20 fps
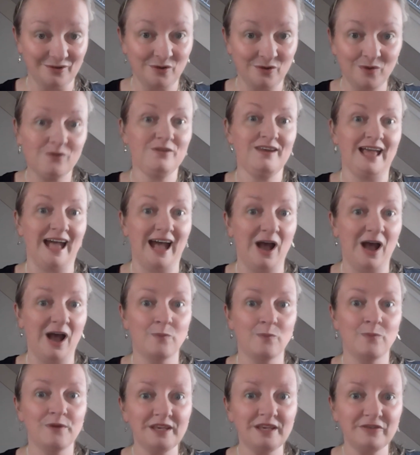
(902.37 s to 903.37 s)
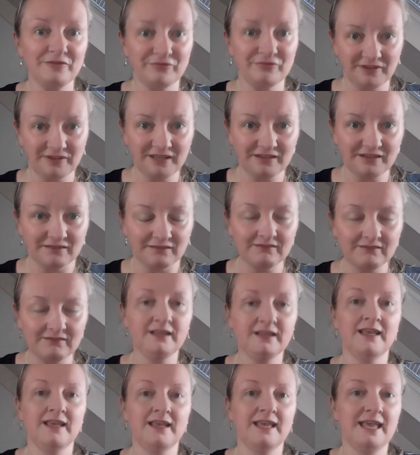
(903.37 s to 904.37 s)
on how we feel
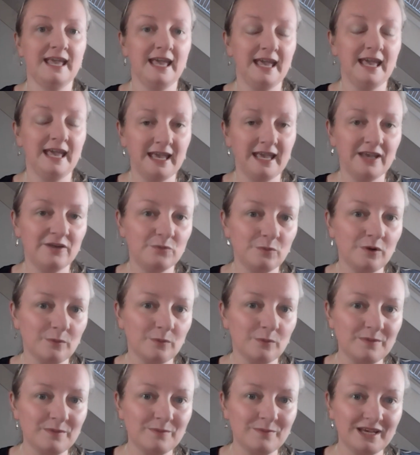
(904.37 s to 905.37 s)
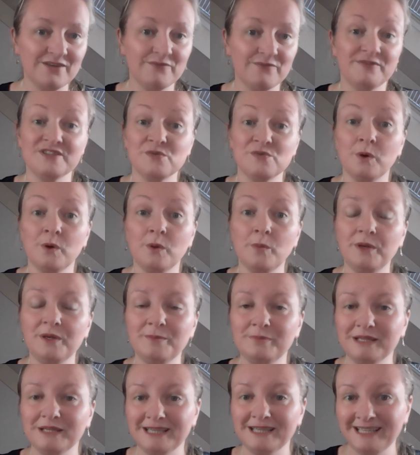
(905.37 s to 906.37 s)
and what we manifest, what we
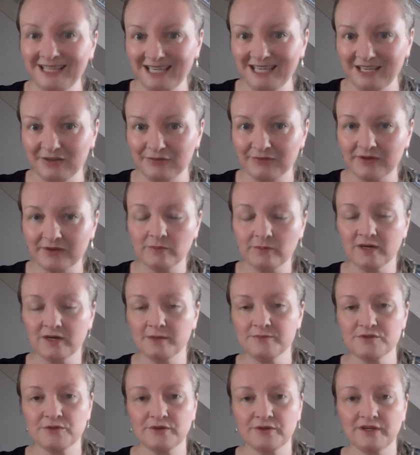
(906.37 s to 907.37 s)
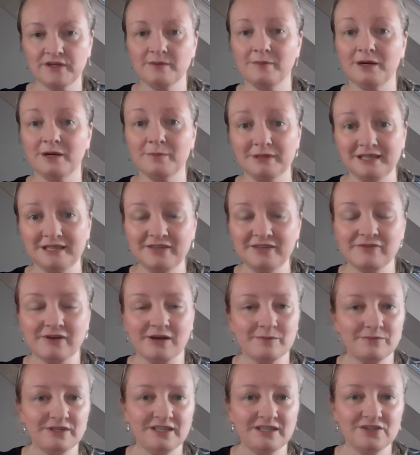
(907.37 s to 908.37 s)
believe. And when I'm talking about belief,
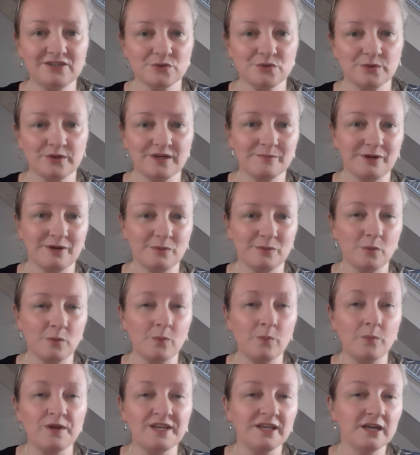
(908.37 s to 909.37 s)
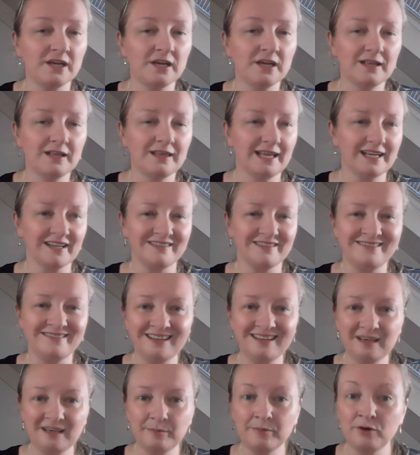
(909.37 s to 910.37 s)
I'm really talking about what we, like a
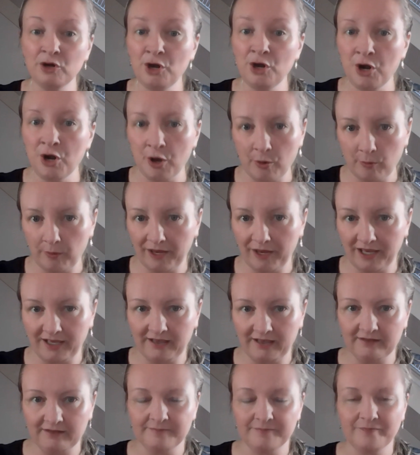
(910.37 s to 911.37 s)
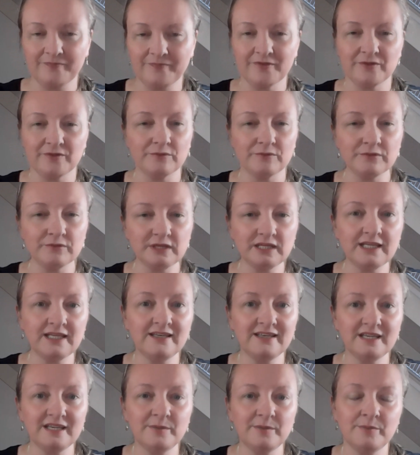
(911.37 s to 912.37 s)
deep knowing, a really
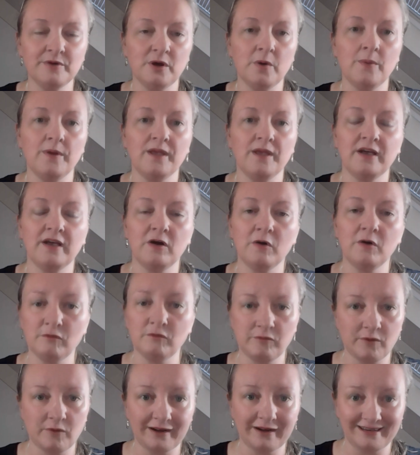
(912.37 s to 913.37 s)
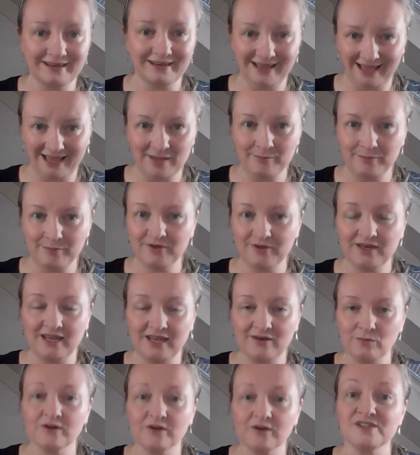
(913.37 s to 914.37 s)
deep knowing of what can happen
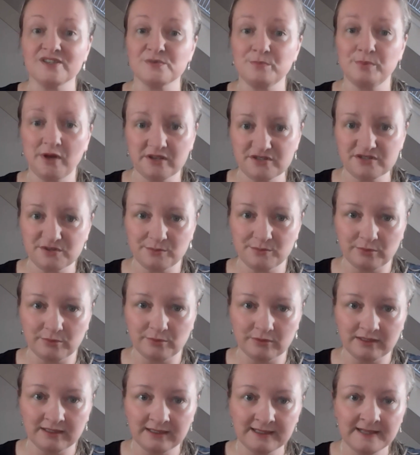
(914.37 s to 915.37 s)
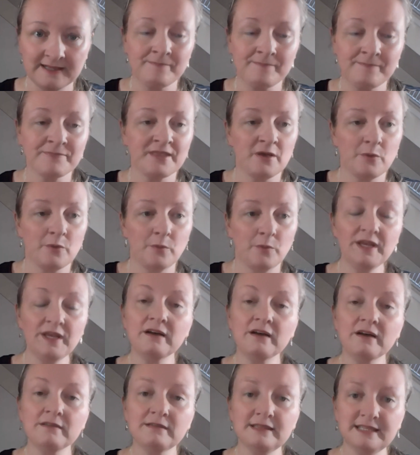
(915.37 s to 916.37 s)
and what is possible. We
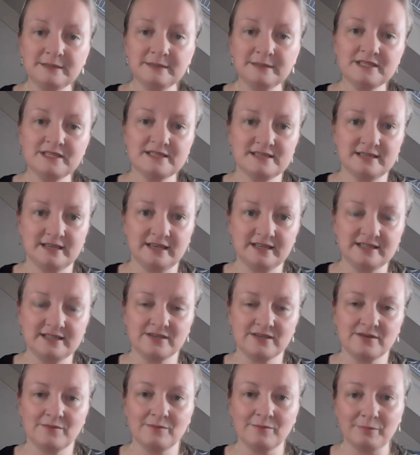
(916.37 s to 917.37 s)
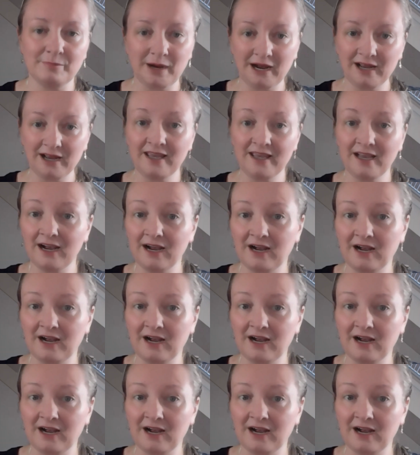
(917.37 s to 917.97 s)
are limited by